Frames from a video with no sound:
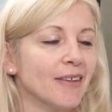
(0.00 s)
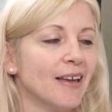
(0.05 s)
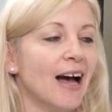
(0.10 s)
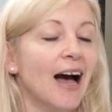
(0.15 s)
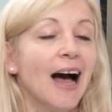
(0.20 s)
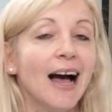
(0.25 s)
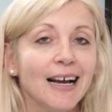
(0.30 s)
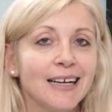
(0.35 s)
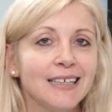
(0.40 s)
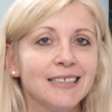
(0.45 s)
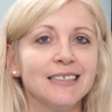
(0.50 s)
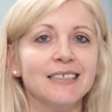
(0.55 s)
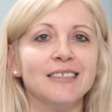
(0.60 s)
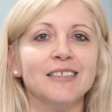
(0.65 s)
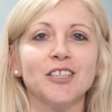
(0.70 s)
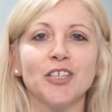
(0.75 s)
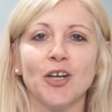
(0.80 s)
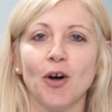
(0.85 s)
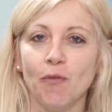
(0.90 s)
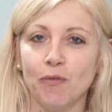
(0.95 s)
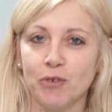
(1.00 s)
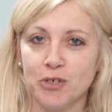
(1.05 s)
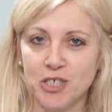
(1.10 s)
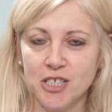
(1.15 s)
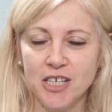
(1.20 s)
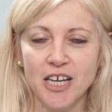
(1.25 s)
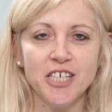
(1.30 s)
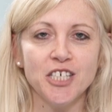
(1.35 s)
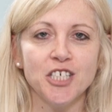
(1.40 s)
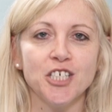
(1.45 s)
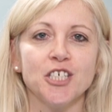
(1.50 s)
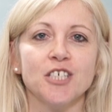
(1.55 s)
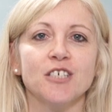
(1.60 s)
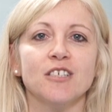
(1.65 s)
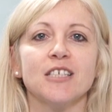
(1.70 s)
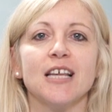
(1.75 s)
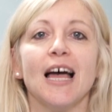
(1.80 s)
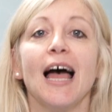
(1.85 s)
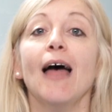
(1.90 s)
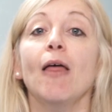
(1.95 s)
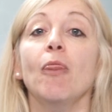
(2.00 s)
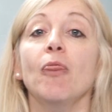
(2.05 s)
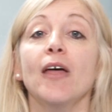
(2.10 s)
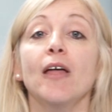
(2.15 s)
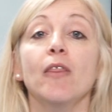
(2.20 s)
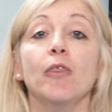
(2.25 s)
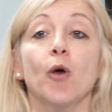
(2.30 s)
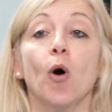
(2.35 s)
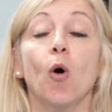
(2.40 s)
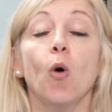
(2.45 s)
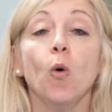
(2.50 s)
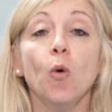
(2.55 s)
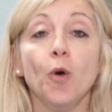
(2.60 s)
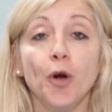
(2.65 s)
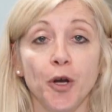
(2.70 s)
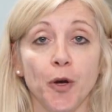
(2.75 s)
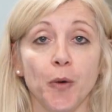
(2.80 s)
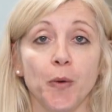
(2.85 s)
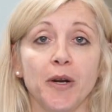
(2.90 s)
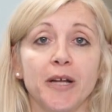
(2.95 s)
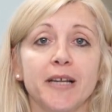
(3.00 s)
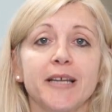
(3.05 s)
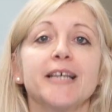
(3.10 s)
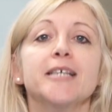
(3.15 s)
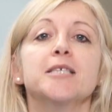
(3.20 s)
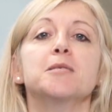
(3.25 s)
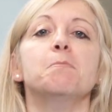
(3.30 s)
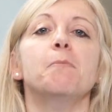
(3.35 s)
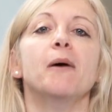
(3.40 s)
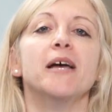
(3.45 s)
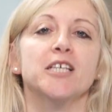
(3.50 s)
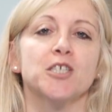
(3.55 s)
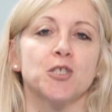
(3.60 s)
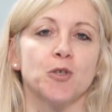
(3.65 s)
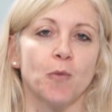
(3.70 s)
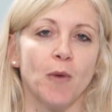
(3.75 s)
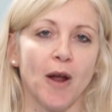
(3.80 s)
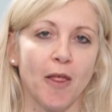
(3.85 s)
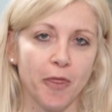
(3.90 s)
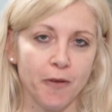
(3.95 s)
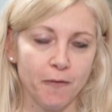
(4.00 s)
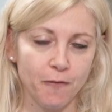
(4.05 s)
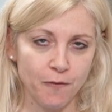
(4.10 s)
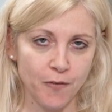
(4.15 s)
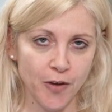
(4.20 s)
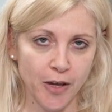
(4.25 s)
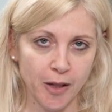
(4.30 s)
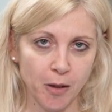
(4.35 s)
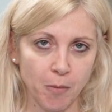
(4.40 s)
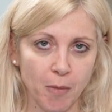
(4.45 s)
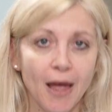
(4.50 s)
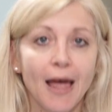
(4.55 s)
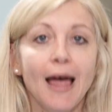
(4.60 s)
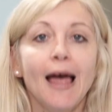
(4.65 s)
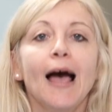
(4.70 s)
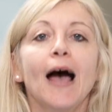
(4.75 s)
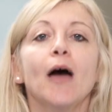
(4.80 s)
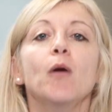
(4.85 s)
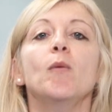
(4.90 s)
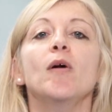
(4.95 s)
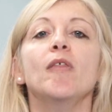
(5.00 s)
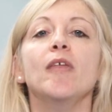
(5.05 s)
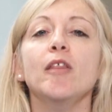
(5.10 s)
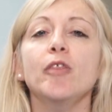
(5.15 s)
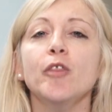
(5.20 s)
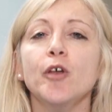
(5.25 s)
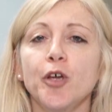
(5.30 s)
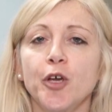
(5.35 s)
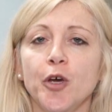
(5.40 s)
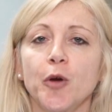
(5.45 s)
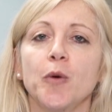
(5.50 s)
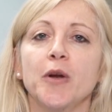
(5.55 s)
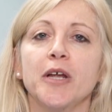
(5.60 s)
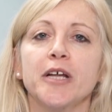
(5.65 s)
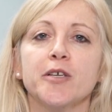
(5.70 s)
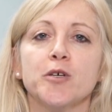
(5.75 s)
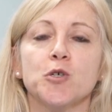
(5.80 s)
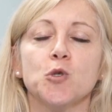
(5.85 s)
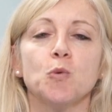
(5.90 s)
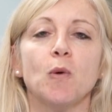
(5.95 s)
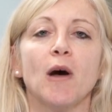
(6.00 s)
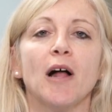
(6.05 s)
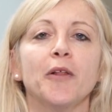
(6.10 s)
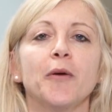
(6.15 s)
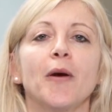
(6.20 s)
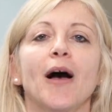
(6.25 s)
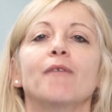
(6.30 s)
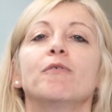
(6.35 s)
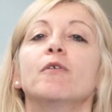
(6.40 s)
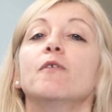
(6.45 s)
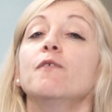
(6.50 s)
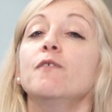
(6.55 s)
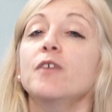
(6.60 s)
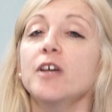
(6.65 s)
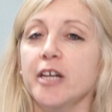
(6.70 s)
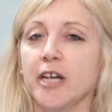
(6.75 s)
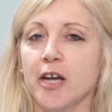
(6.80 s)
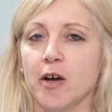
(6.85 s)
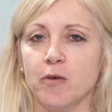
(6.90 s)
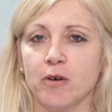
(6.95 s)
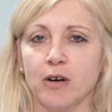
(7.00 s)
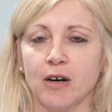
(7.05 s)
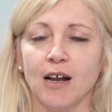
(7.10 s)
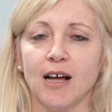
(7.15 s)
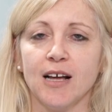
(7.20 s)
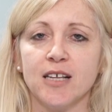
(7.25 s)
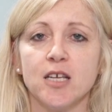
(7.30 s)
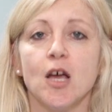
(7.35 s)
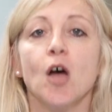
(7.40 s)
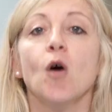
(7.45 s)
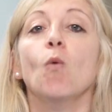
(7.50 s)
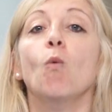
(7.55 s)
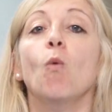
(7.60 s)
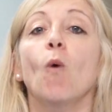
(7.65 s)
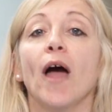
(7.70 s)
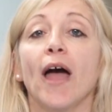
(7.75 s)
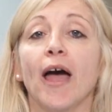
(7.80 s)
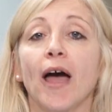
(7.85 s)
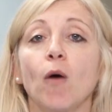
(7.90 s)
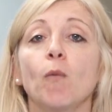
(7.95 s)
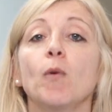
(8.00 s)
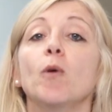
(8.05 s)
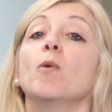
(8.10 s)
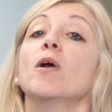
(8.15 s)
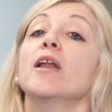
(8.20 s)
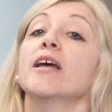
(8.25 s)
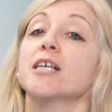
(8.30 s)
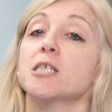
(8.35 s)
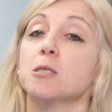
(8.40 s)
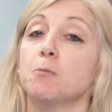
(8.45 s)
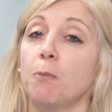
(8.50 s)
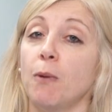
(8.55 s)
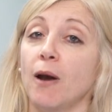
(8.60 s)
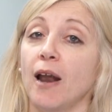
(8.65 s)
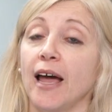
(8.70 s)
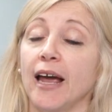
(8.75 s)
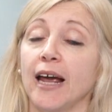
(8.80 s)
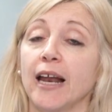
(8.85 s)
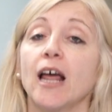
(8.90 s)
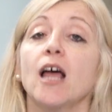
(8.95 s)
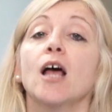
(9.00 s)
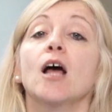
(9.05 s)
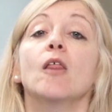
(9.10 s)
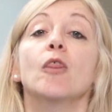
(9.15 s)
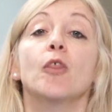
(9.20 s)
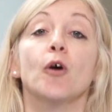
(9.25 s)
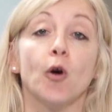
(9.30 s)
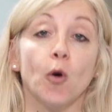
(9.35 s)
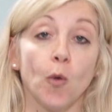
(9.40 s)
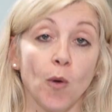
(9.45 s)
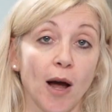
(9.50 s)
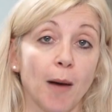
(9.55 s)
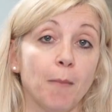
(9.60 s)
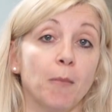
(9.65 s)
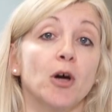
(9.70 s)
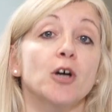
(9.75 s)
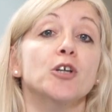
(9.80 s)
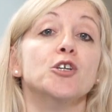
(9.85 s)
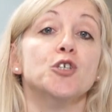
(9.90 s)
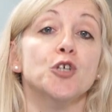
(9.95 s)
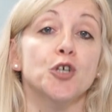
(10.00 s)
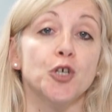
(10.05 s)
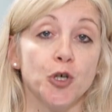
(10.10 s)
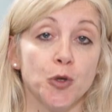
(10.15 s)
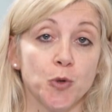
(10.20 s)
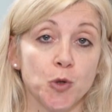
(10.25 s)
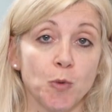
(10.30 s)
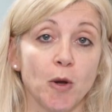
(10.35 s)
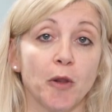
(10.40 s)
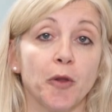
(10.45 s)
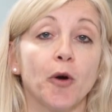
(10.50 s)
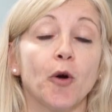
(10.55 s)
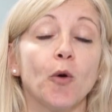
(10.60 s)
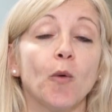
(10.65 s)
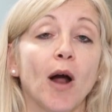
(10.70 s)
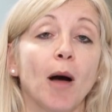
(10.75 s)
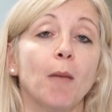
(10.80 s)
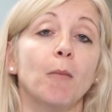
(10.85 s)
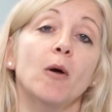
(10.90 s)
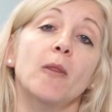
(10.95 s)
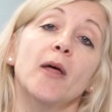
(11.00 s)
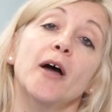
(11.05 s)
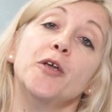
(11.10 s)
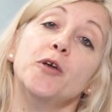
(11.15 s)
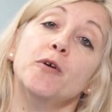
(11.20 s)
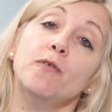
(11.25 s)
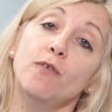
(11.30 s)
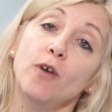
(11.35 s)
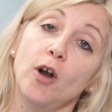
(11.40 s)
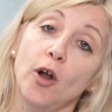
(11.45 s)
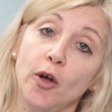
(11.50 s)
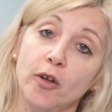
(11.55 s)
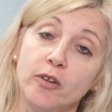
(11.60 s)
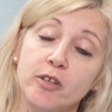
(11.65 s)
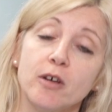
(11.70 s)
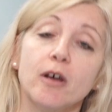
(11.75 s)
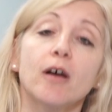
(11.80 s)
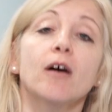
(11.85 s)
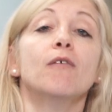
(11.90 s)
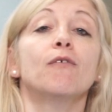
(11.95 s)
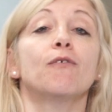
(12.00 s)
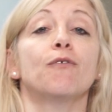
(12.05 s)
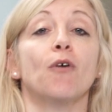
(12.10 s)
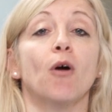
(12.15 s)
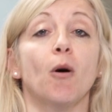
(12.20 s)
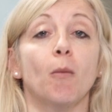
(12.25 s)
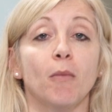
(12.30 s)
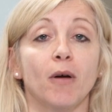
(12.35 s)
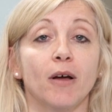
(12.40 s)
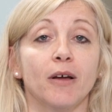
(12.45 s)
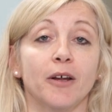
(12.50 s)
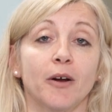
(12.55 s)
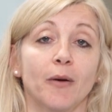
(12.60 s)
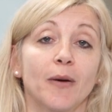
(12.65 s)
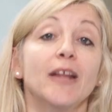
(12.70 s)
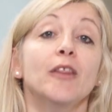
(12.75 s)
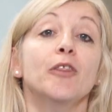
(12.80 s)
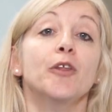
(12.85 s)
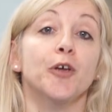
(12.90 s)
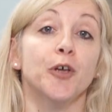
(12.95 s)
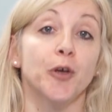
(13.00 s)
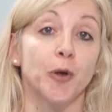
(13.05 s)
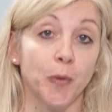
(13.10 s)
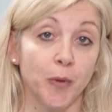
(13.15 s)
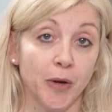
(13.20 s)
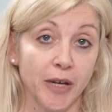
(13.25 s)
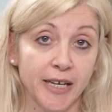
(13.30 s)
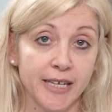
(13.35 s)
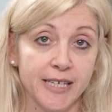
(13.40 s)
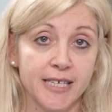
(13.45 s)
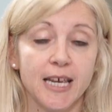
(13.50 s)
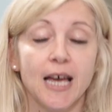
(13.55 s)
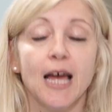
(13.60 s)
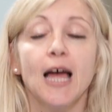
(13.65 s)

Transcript: accents, conversations, and then the whole unit is based around the film. And within the unit as well, you have a video class where we will explain the grammar to you as well, the grammar that you've learned from, in the unit.